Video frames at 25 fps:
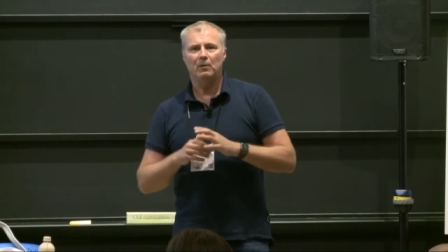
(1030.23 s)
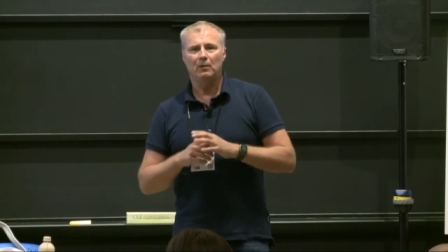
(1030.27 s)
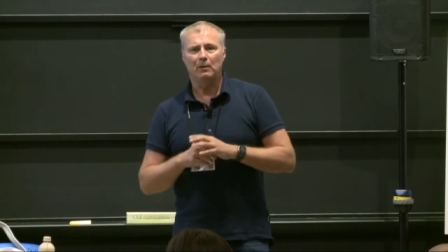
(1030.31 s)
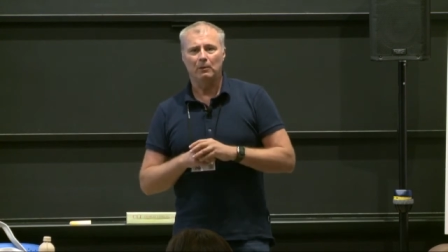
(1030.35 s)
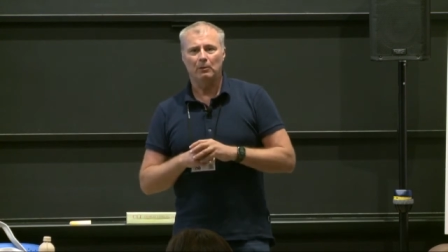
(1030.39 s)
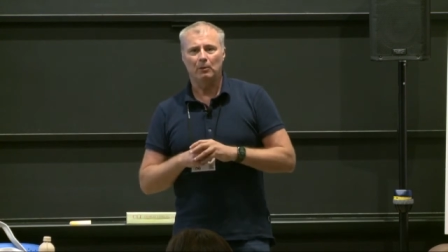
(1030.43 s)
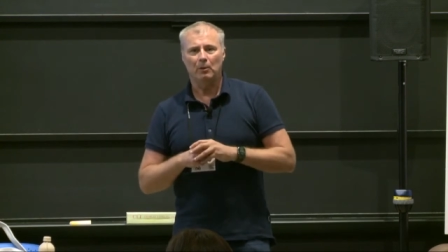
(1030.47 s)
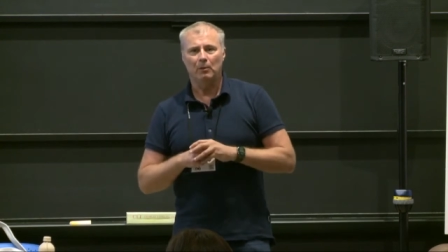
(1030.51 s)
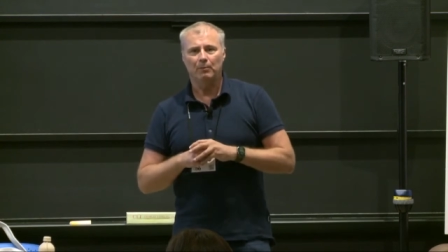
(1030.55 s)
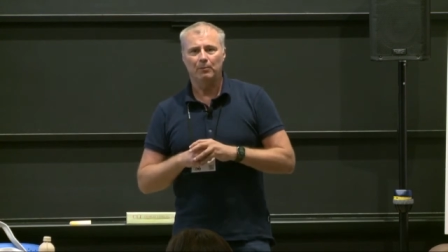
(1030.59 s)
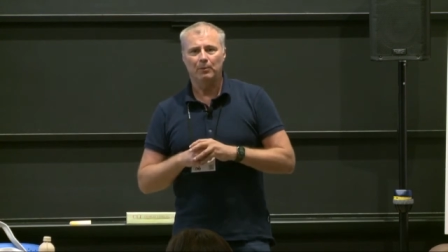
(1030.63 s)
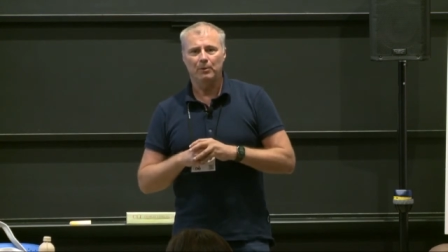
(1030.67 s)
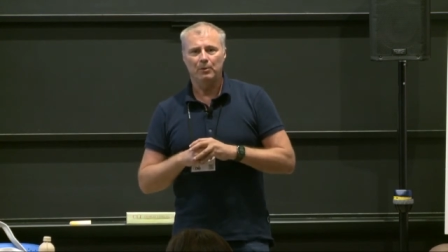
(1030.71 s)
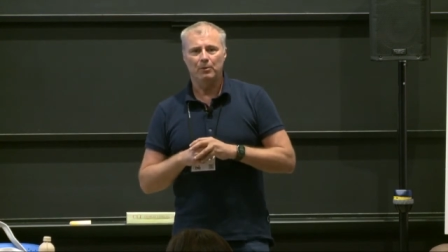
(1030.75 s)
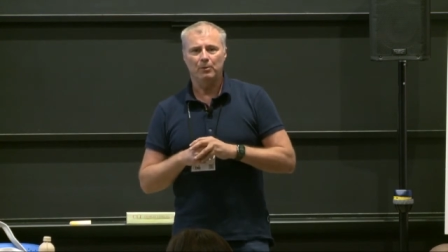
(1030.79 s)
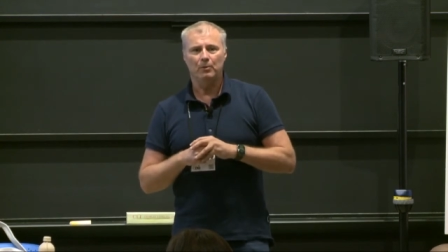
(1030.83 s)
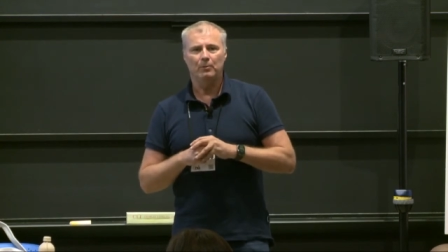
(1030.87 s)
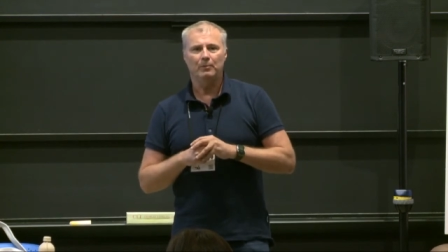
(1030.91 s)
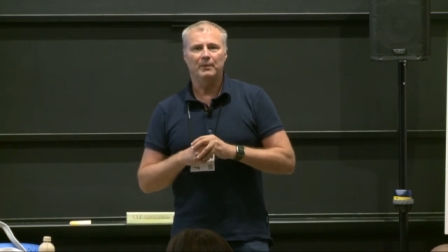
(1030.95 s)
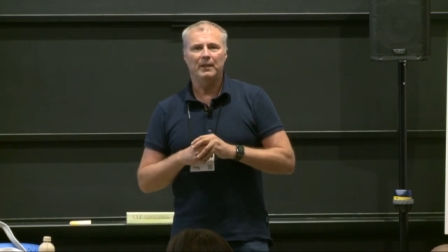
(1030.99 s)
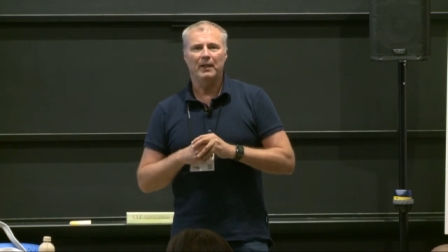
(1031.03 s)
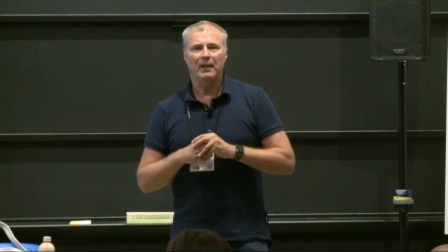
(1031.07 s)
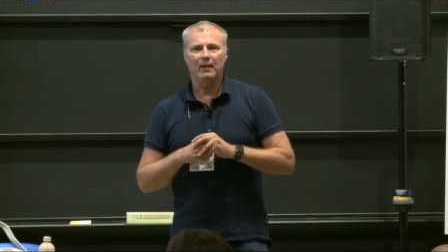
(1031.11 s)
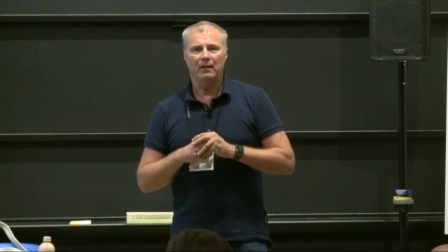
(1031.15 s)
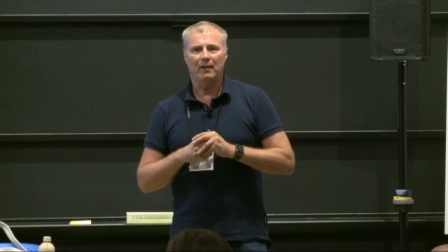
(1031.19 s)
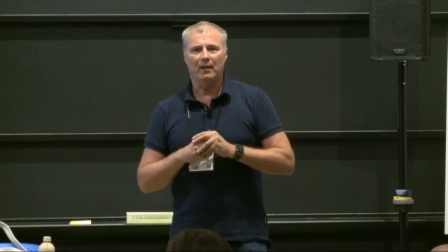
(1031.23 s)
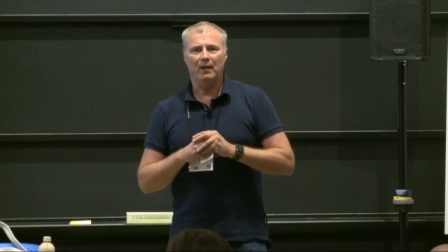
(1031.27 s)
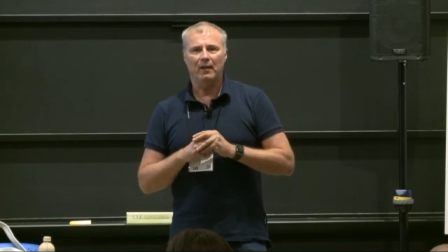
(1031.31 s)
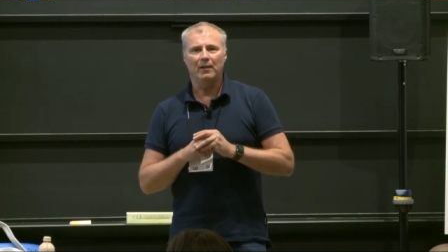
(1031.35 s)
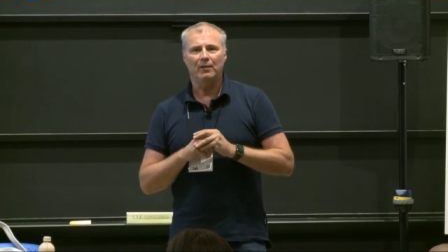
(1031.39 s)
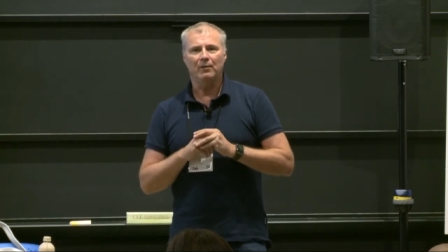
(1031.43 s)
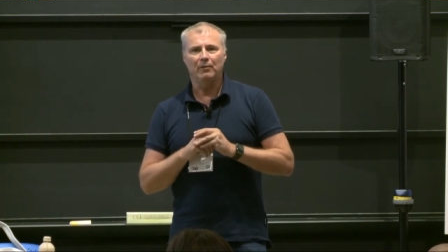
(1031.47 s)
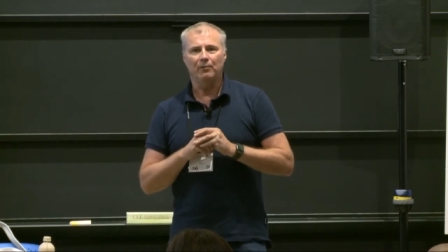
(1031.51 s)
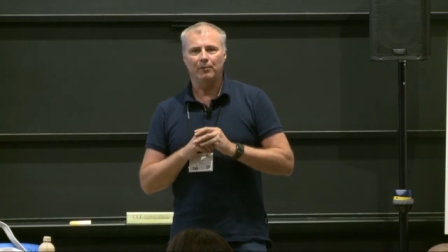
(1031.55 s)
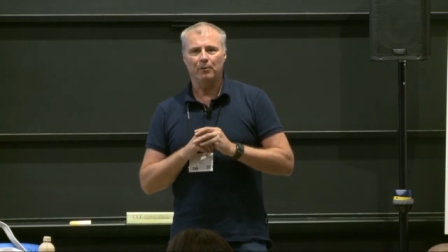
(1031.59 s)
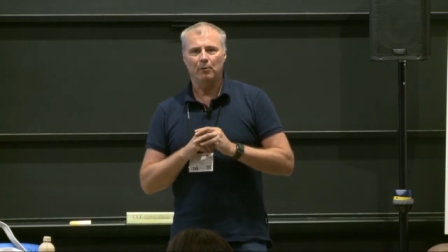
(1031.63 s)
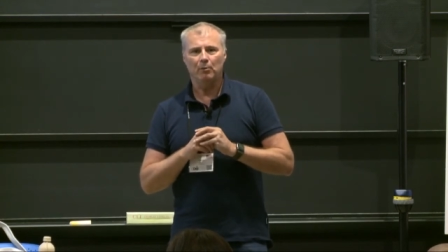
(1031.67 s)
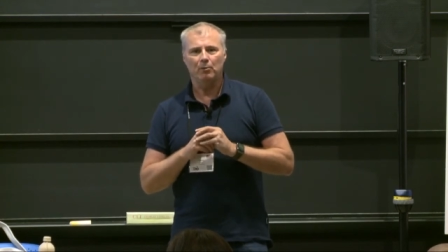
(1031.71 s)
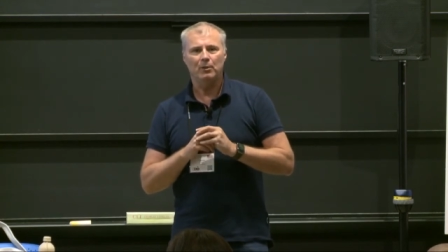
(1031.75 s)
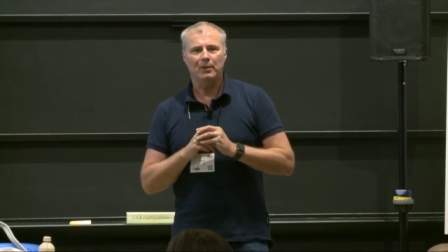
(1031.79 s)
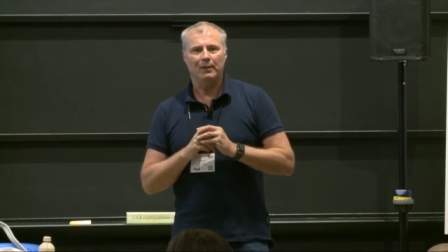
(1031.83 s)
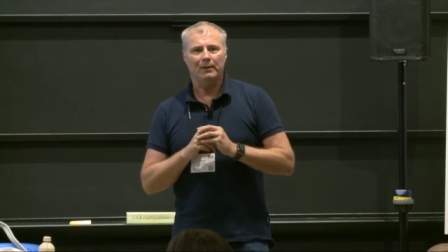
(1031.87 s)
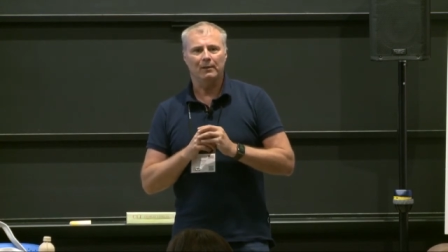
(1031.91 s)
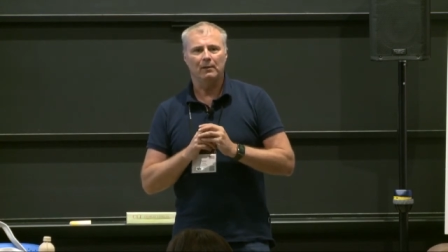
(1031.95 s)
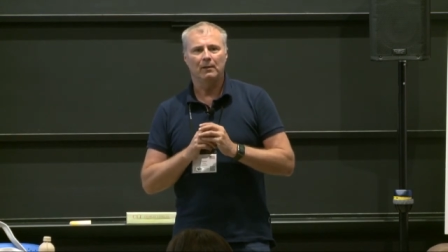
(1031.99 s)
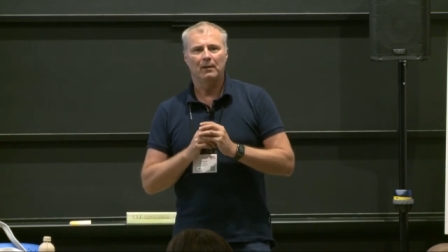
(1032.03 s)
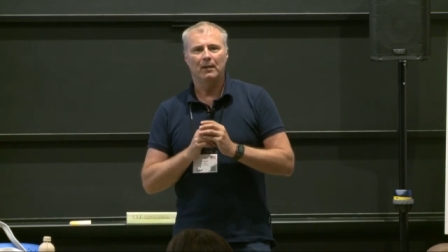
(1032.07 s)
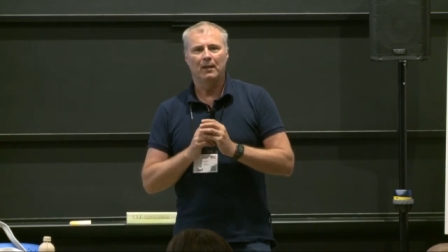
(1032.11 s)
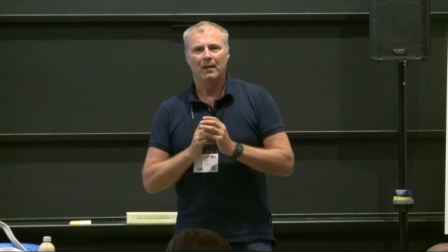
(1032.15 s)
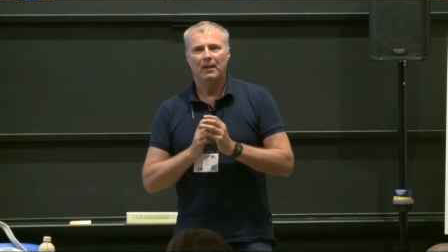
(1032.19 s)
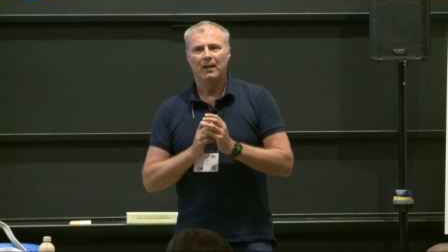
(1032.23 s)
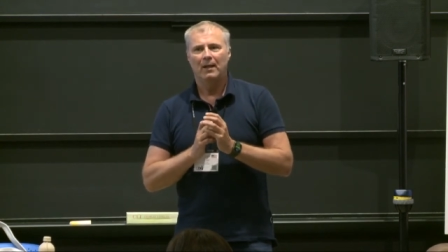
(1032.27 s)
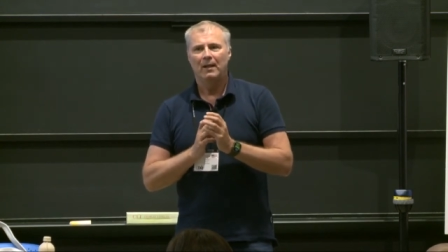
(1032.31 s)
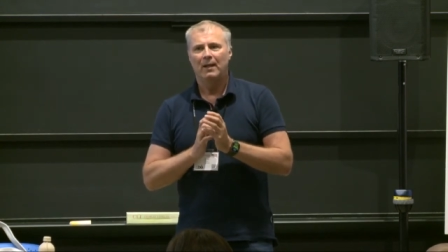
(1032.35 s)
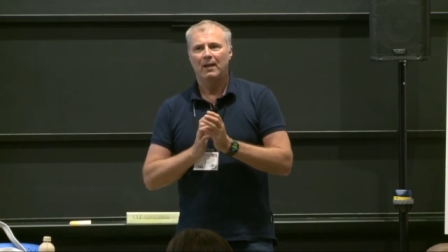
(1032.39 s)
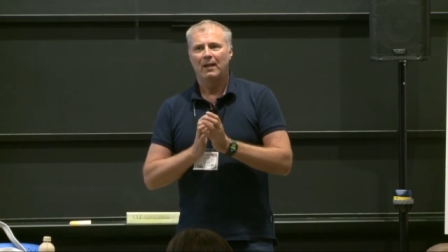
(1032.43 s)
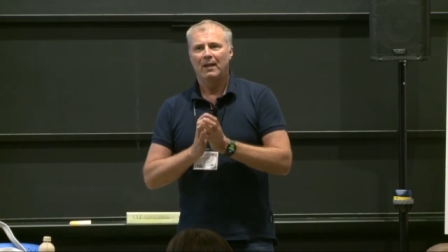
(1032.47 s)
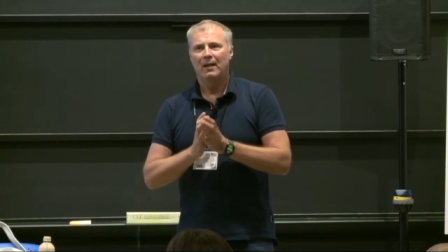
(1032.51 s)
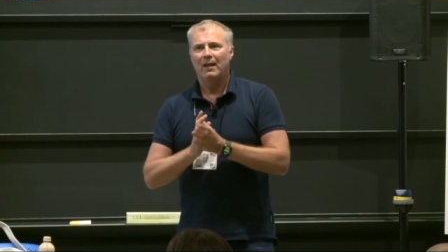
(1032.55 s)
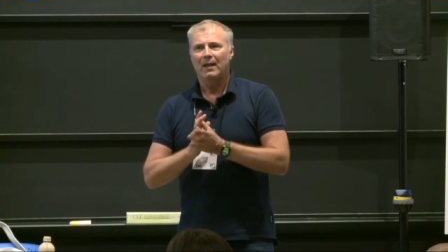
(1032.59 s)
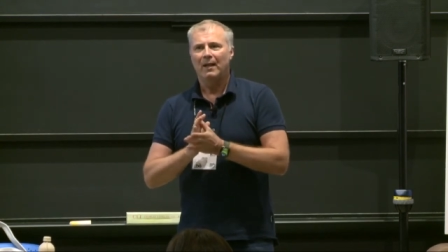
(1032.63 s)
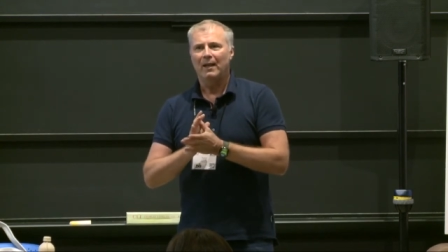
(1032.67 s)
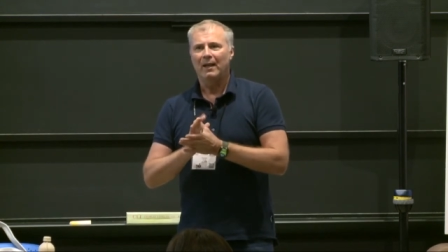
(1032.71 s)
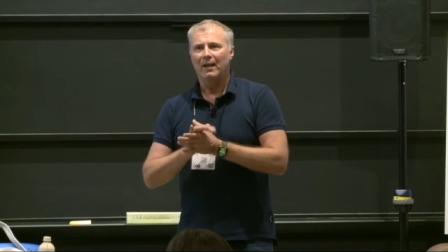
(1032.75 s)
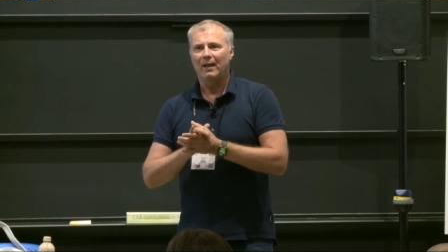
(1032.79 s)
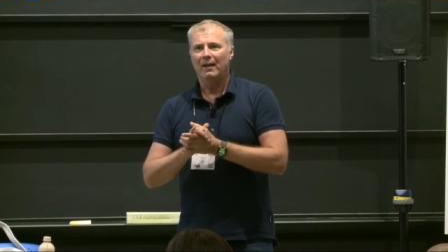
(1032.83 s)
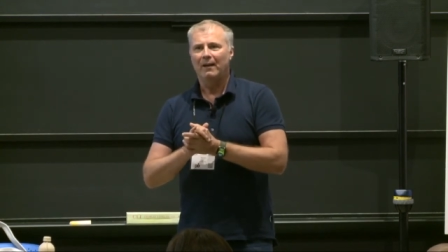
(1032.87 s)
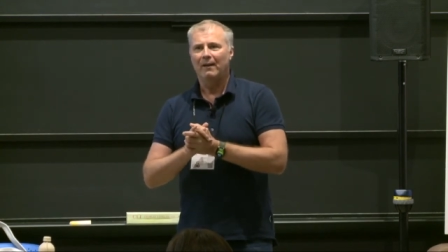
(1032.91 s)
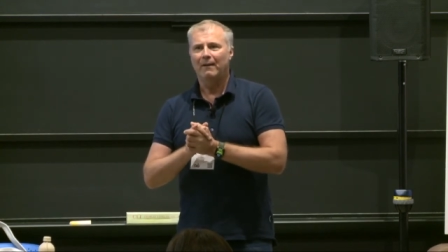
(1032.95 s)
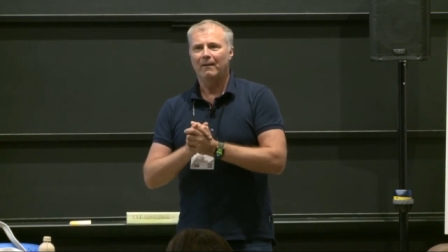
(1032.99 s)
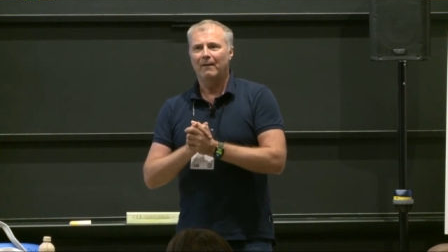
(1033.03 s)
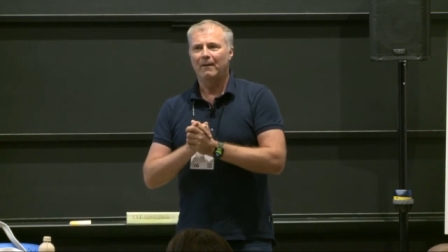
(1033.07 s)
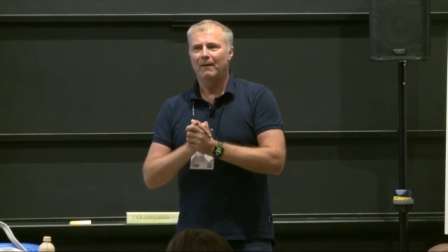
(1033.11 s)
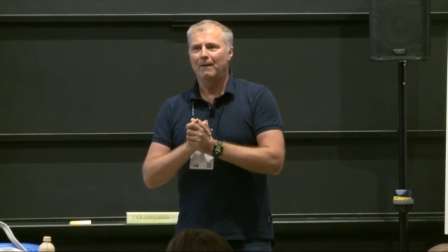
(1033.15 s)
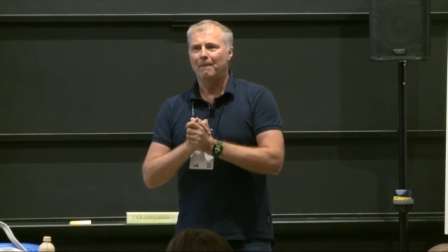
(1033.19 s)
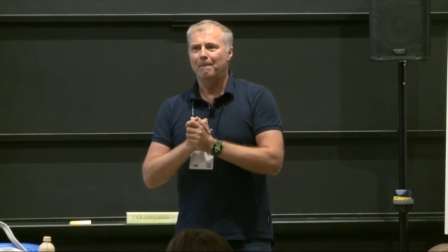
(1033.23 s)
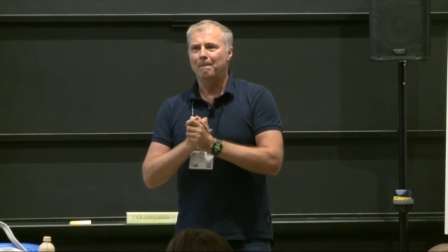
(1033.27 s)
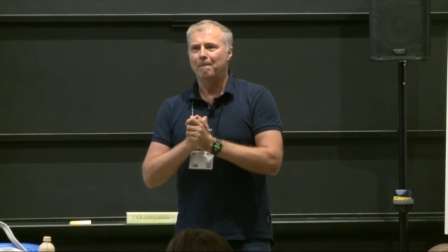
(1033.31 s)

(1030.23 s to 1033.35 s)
will consume data in the future. And